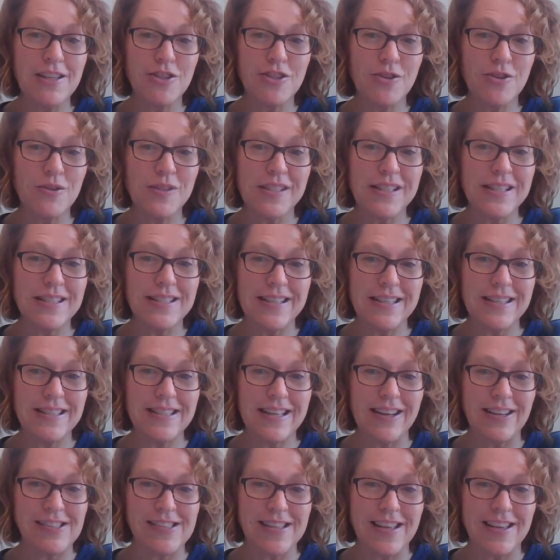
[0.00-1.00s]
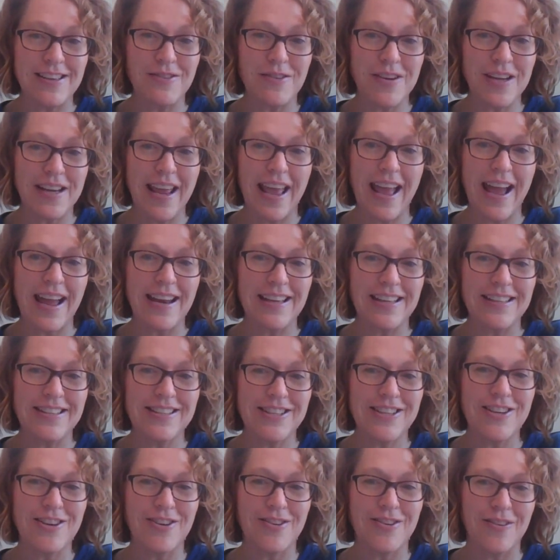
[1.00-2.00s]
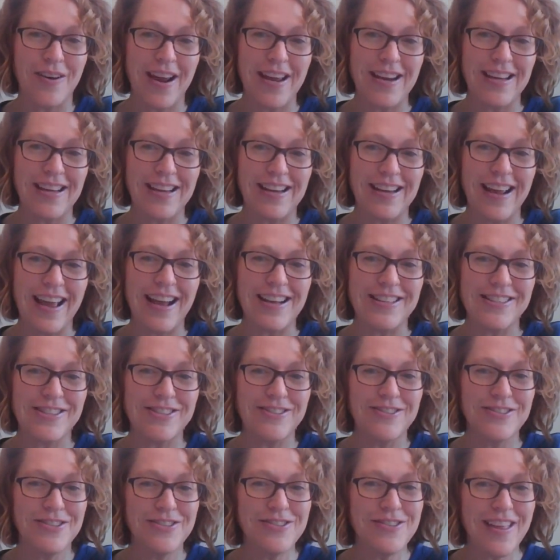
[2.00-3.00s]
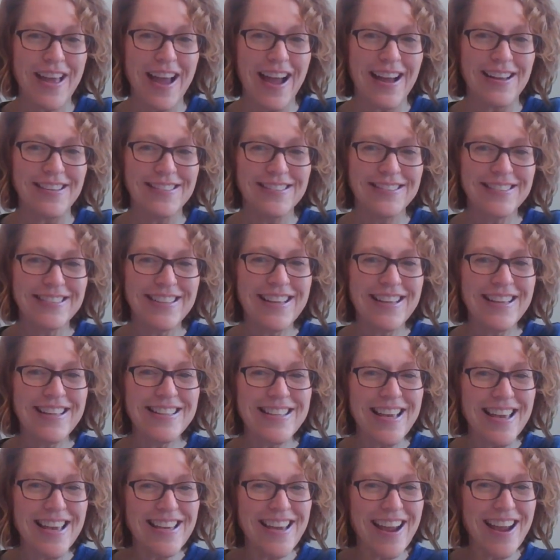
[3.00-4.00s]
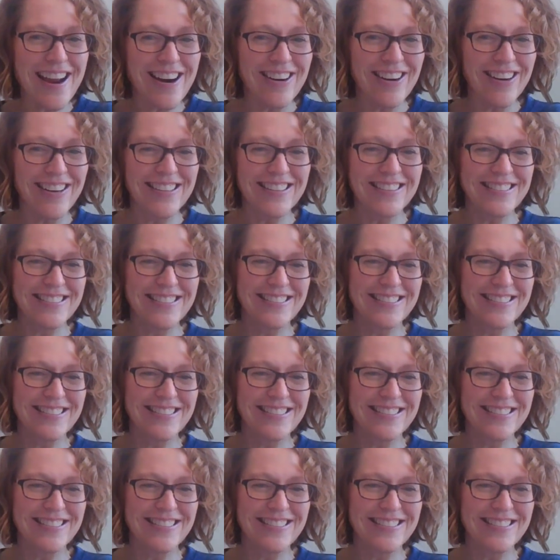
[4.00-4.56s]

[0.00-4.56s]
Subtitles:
juicy details that you can add into your writing as you do that. Take care.